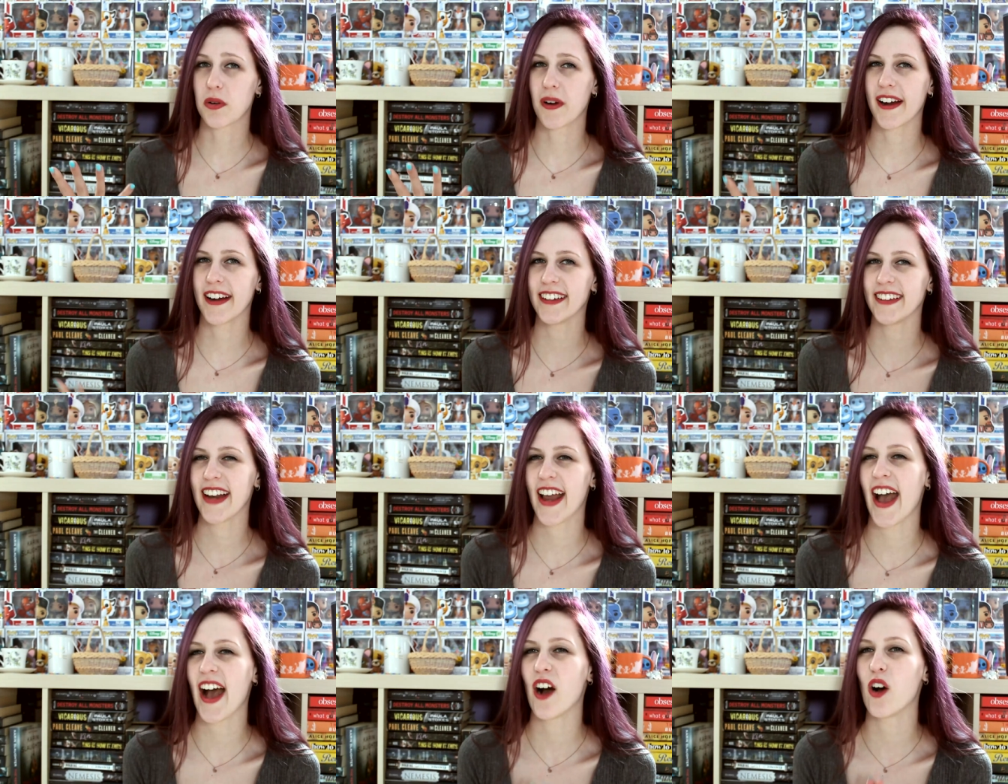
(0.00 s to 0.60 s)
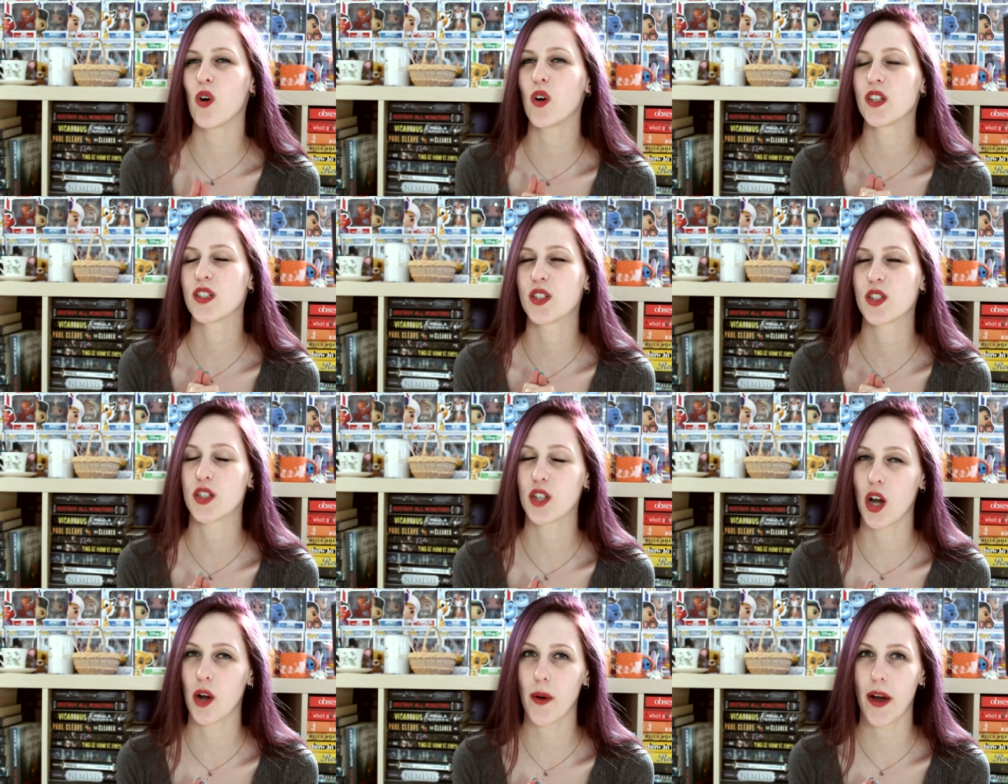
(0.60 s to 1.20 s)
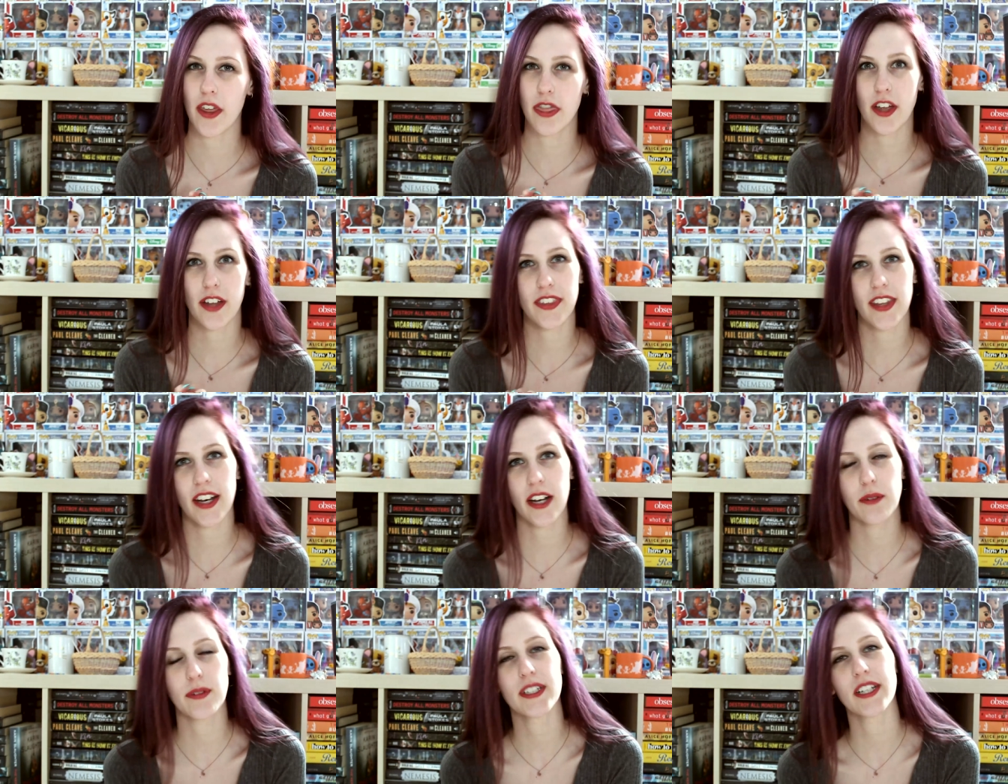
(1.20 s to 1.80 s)
right now so I thought
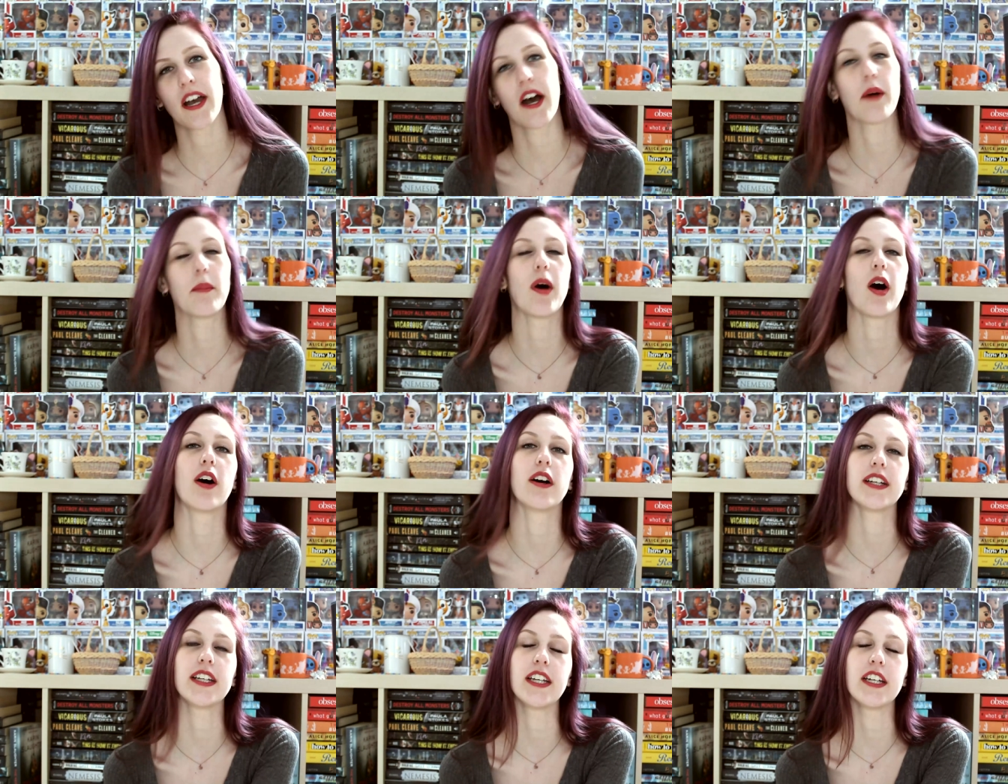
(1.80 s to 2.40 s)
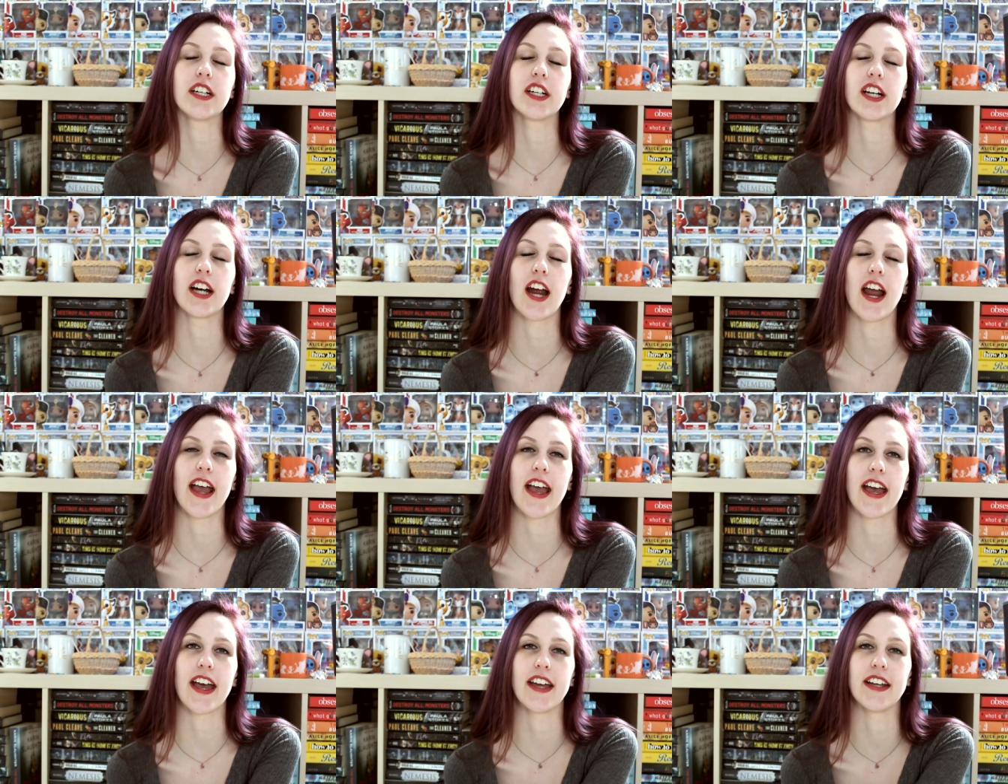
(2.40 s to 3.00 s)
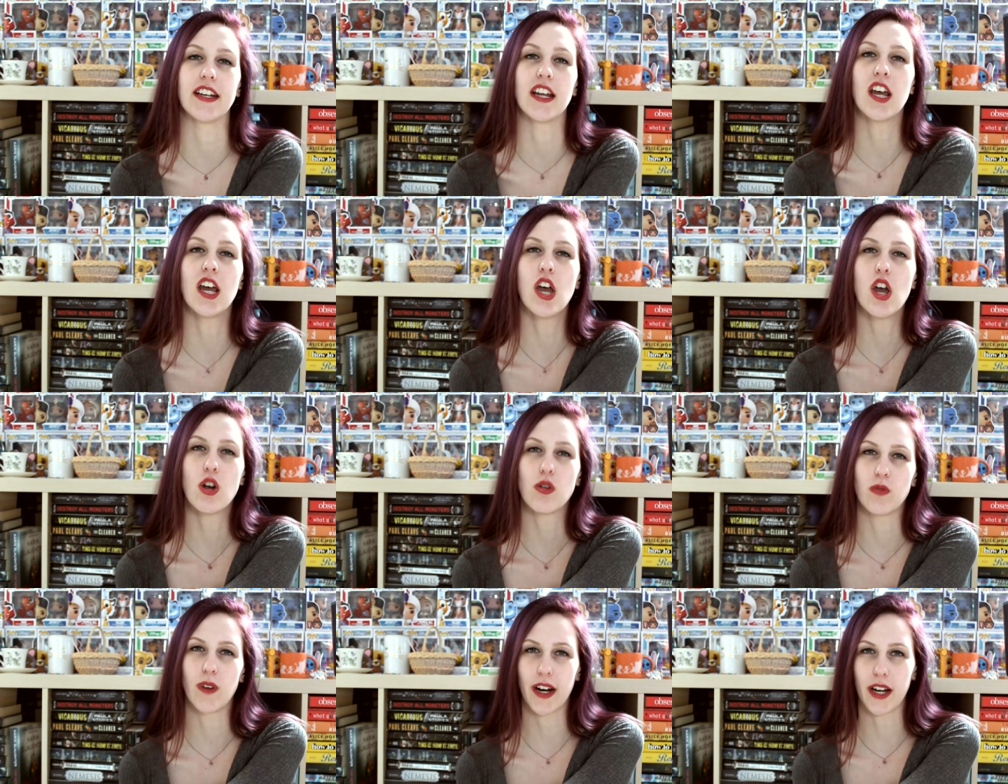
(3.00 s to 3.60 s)
that I would come on here and
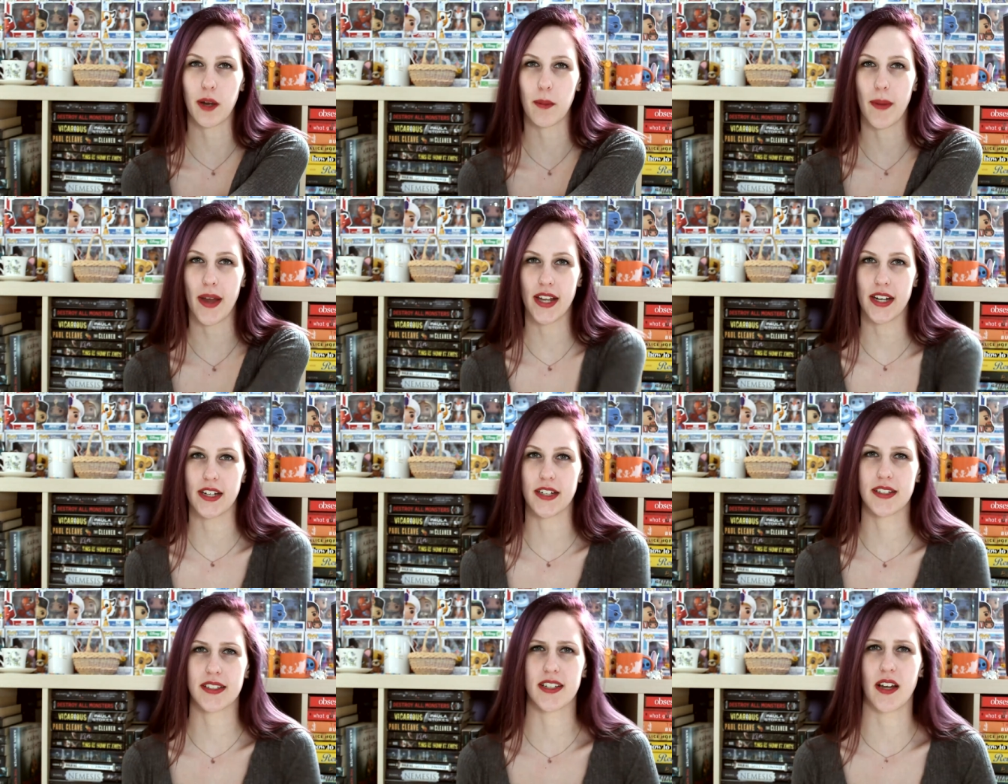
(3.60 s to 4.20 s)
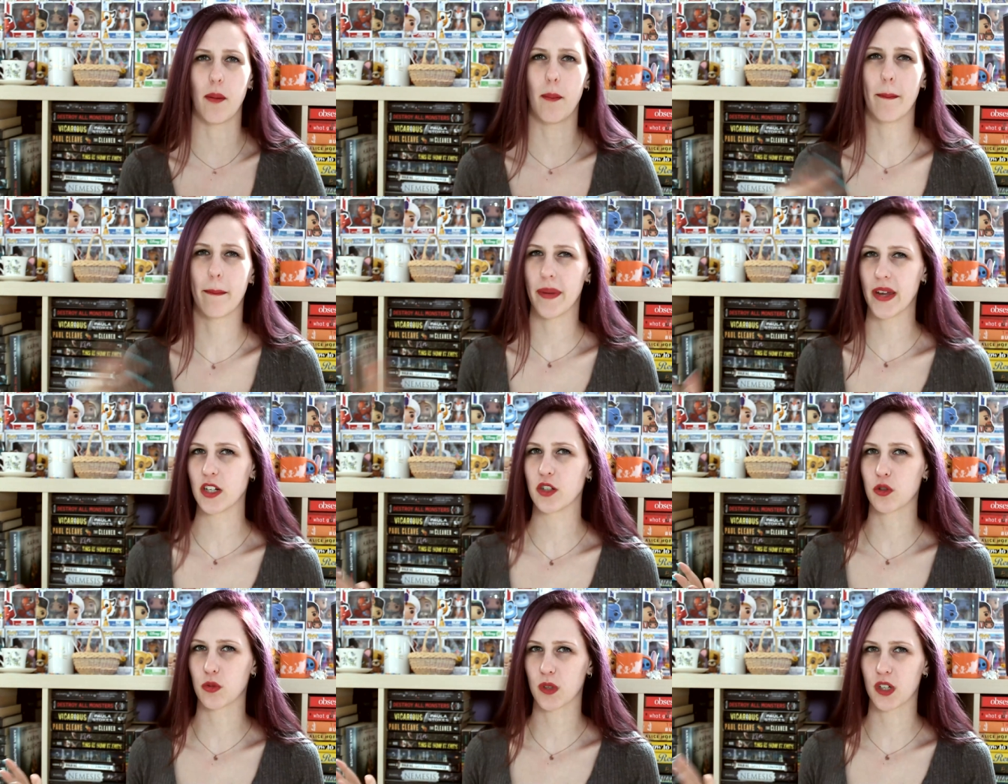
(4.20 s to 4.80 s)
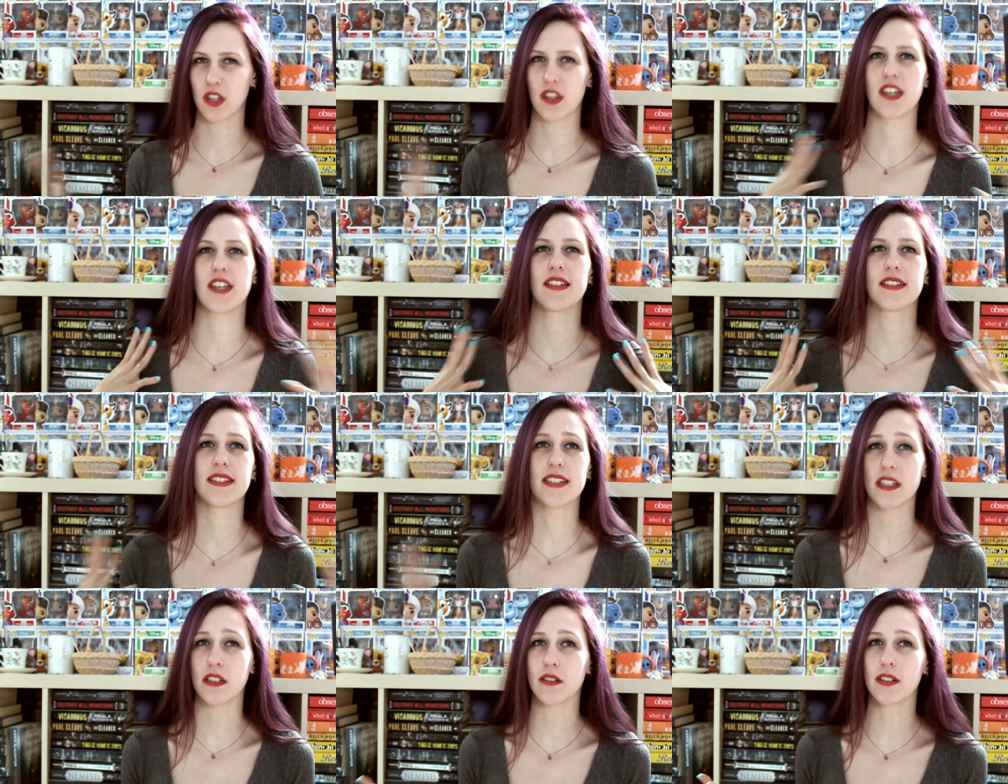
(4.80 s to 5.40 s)
recommend some binge-worthy
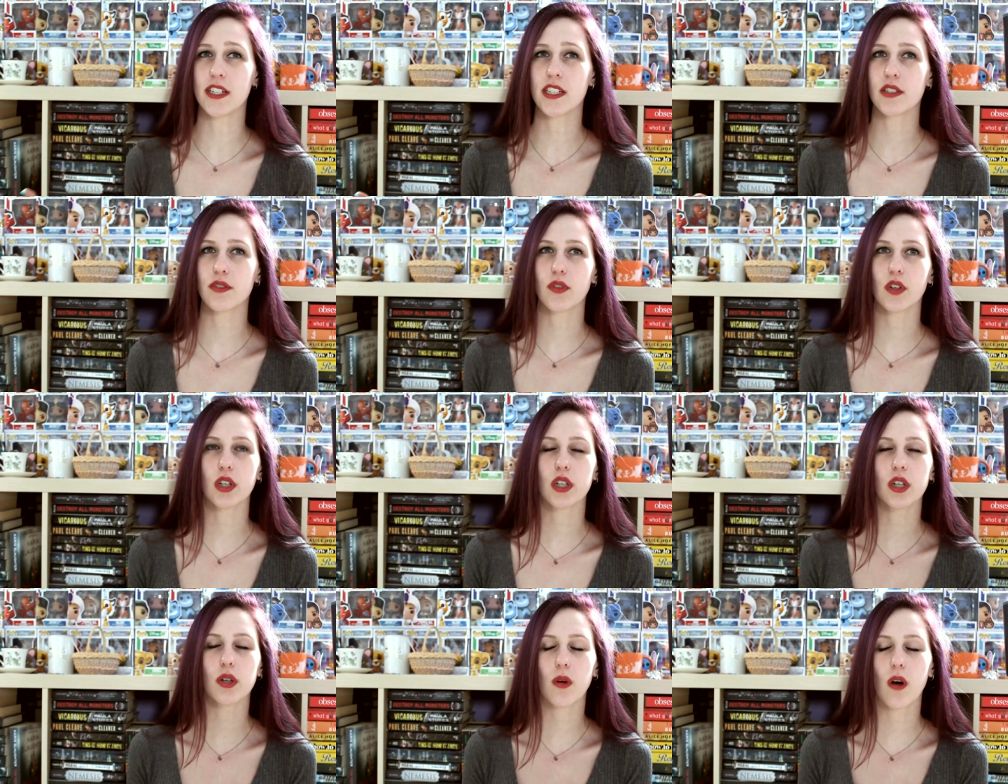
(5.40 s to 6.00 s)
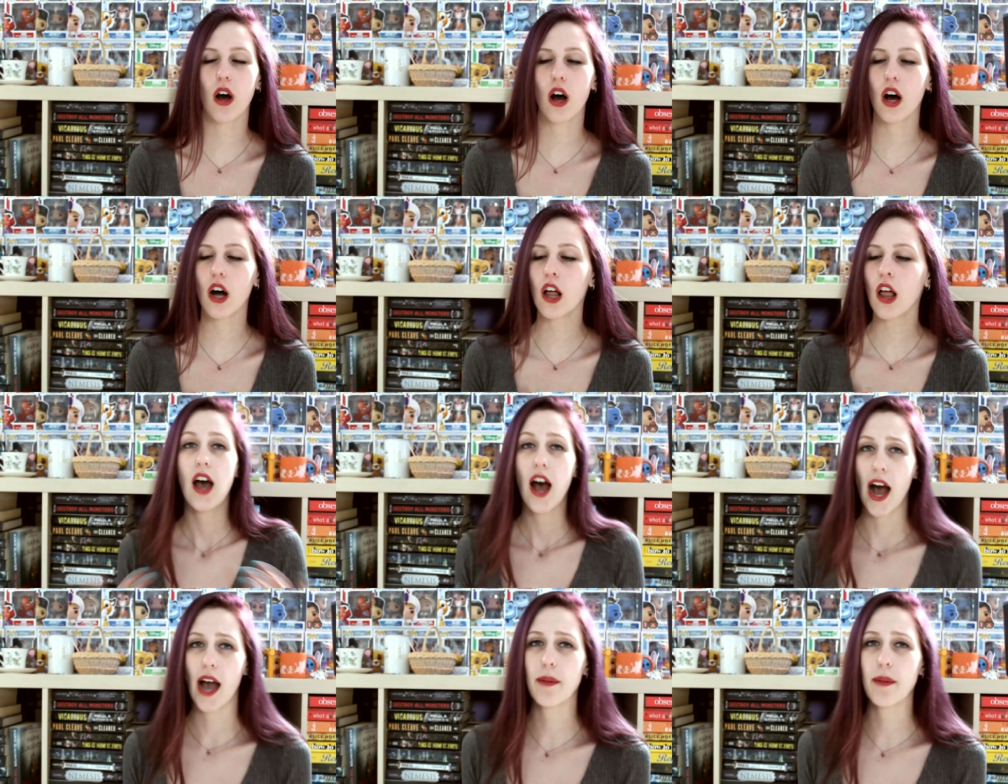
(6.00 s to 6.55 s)
series for you all.